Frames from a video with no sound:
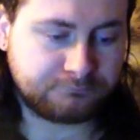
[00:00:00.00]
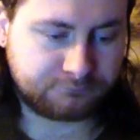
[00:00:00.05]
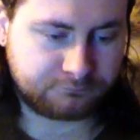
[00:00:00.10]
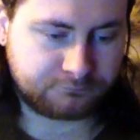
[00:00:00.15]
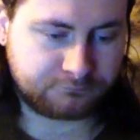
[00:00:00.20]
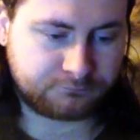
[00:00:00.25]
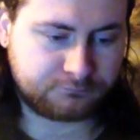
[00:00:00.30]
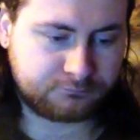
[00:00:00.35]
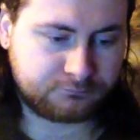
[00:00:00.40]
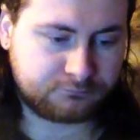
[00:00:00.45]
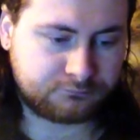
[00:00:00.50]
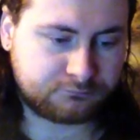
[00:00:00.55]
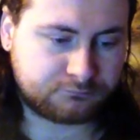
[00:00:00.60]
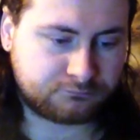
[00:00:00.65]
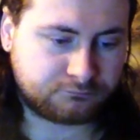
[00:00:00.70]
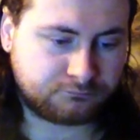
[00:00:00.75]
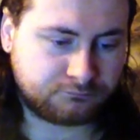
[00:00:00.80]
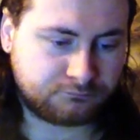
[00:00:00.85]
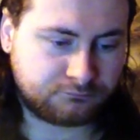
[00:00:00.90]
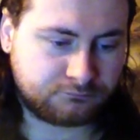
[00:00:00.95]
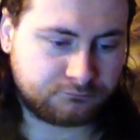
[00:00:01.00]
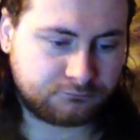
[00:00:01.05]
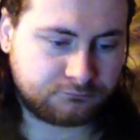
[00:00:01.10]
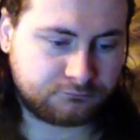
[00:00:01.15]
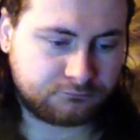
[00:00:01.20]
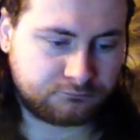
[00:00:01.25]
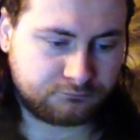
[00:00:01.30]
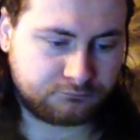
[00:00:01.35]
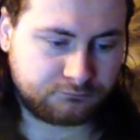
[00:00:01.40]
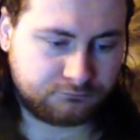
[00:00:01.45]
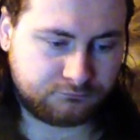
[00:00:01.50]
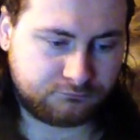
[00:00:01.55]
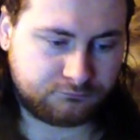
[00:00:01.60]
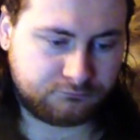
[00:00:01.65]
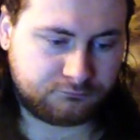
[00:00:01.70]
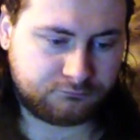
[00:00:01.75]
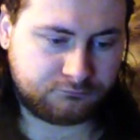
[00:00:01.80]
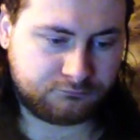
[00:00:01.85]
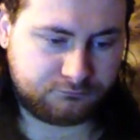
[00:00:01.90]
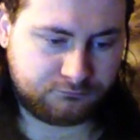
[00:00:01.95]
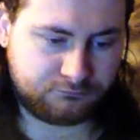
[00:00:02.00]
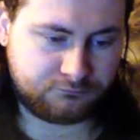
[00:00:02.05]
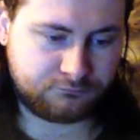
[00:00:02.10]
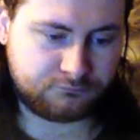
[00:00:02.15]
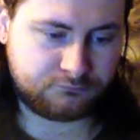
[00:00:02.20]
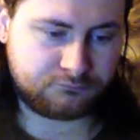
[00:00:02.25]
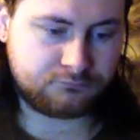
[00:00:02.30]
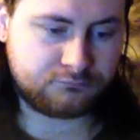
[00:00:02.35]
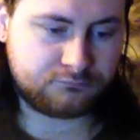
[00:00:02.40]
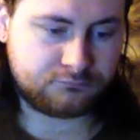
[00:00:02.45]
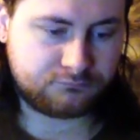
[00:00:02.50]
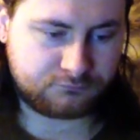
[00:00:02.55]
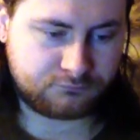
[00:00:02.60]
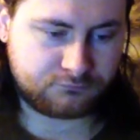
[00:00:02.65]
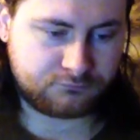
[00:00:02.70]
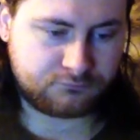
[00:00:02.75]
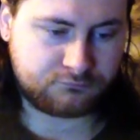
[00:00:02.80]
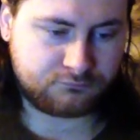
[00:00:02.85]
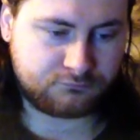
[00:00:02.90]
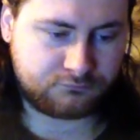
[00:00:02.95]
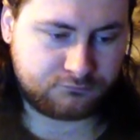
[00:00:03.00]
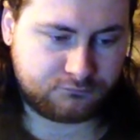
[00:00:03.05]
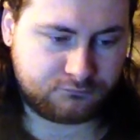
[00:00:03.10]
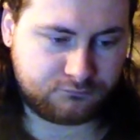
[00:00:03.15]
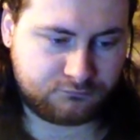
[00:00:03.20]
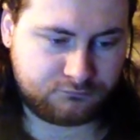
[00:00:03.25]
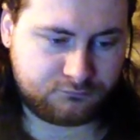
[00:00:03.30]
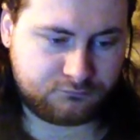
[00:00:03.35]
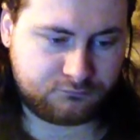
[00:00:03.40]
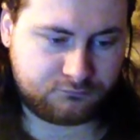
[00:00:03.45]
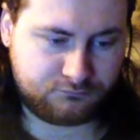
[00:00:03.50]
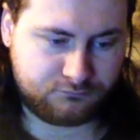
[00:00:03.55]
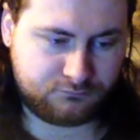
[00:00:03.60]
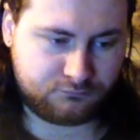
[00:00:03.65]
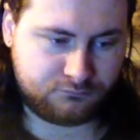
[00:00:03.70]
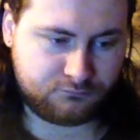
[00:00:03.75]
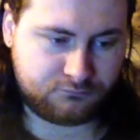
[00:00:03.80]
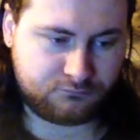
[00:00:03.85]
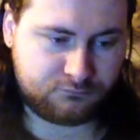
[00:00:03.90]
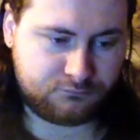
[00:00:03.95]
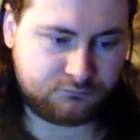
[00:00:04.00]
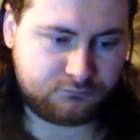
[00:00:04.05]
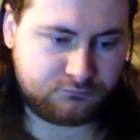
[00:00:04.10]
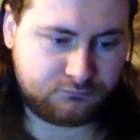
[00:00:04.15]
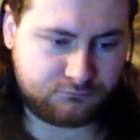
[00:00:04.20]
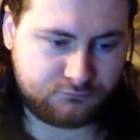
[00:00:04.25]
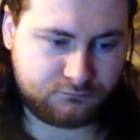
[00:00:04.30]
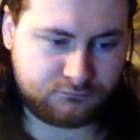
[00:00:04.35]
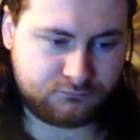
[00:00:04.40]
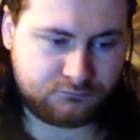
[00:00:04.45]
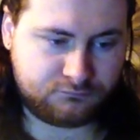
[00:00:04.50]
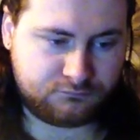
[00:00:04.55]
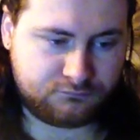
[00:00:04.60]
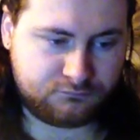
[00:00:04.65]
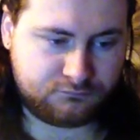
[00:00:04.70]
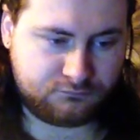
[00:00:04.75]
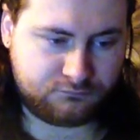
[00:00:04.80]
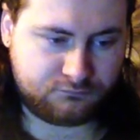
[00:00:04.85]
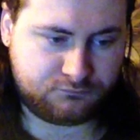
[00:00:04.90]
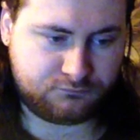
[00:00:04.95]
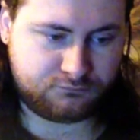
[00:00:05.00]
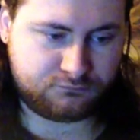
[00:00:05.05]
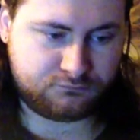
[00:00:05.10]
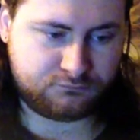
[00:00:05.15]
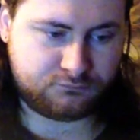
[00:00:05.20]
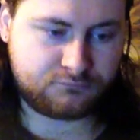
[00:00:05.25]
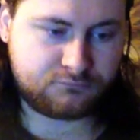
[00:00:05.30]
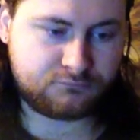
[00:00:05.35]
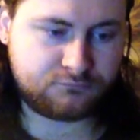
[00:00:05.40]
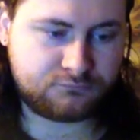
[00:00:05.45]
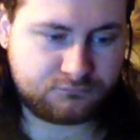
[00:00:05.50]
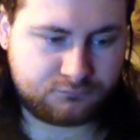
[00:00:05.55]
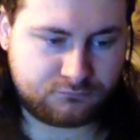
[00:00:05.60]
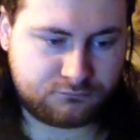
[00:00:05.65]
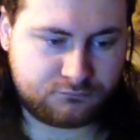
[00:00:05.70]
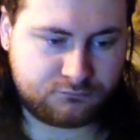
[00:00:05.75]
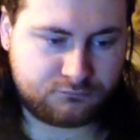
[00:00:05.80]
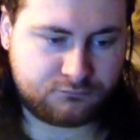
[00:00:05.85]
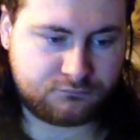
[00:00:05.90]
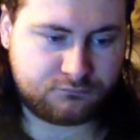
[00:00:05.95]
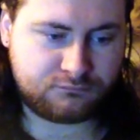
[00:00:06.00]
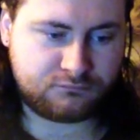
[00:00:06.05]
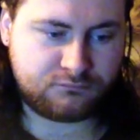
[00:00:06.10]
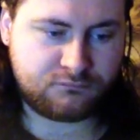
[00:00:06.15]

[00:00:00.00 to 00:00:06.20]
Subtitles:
Nobody speaks.